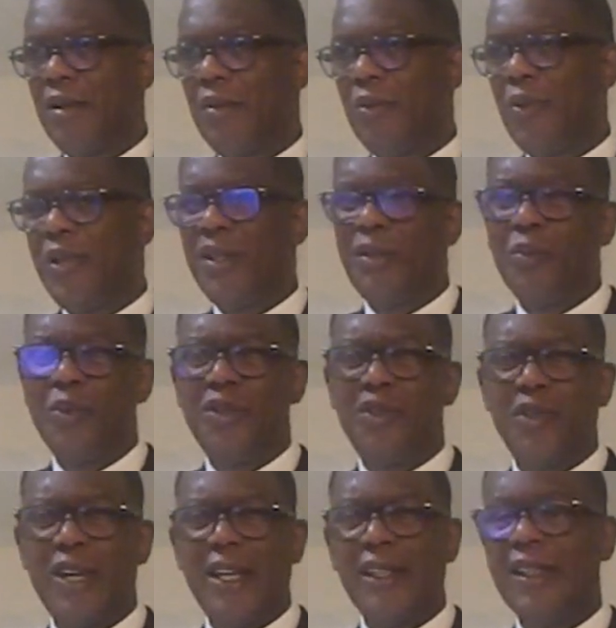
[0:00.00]
we
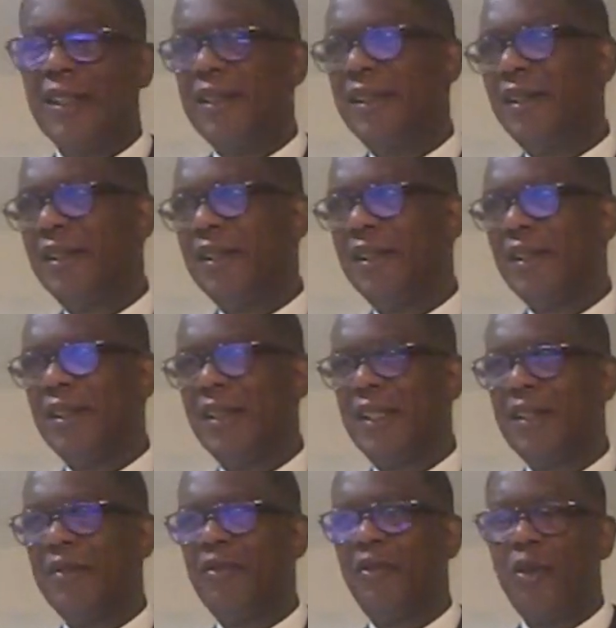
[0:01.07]
try to
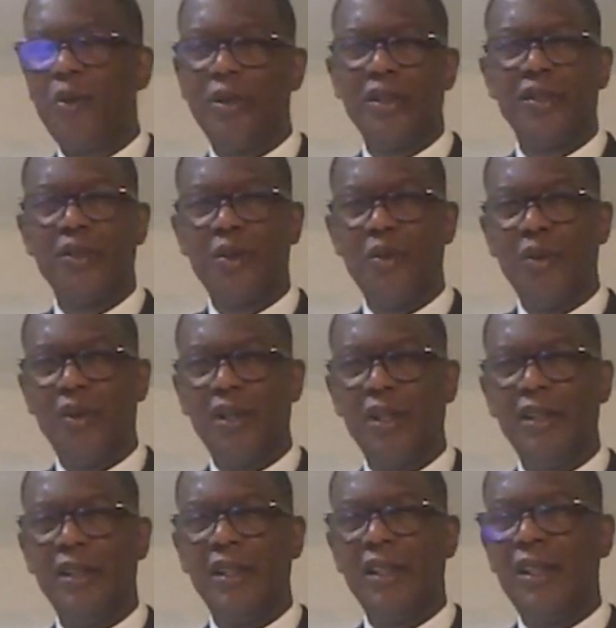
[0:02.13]
get focused
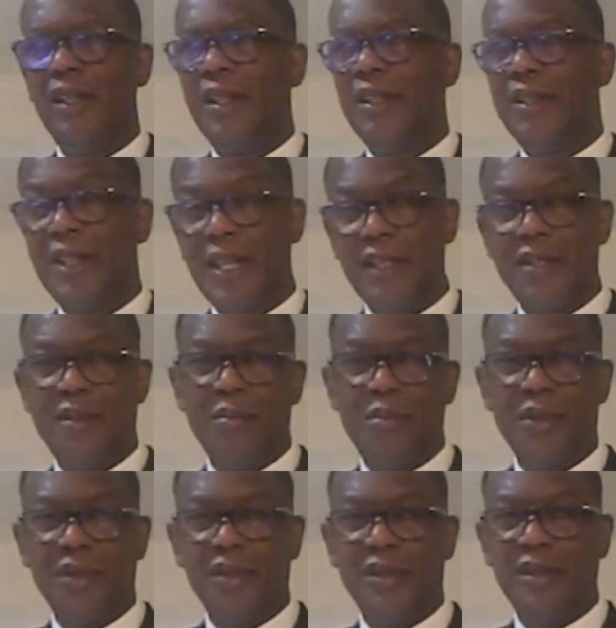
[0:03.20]
on nation
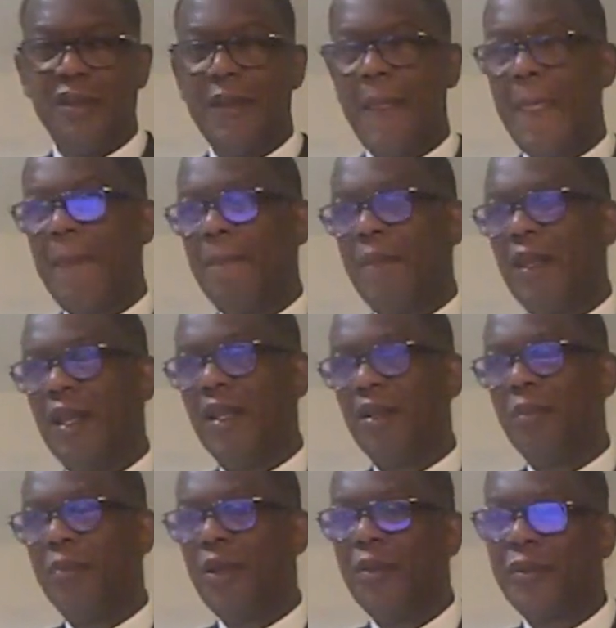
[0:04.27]
building. And the
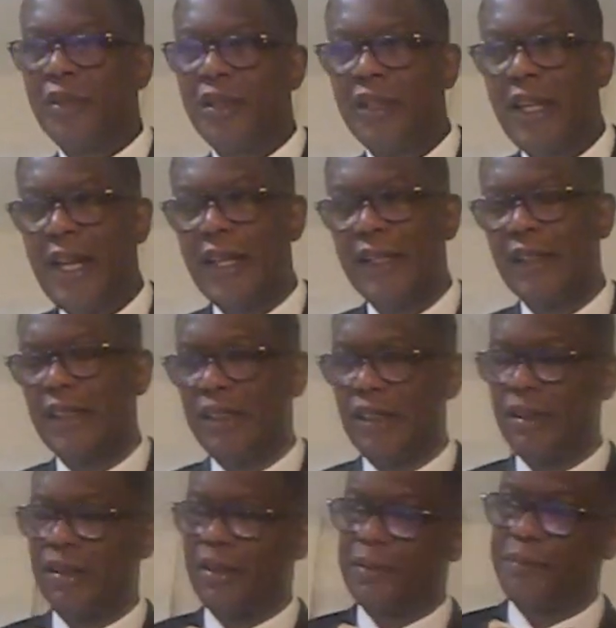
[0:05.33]
purpose of that
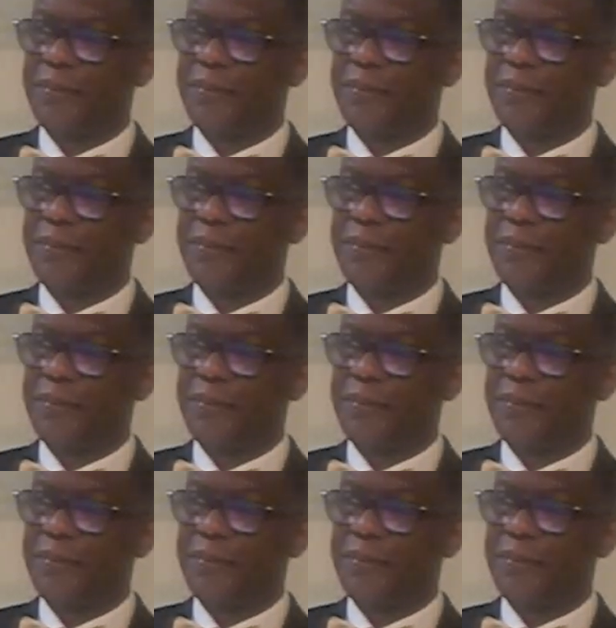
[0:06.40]
is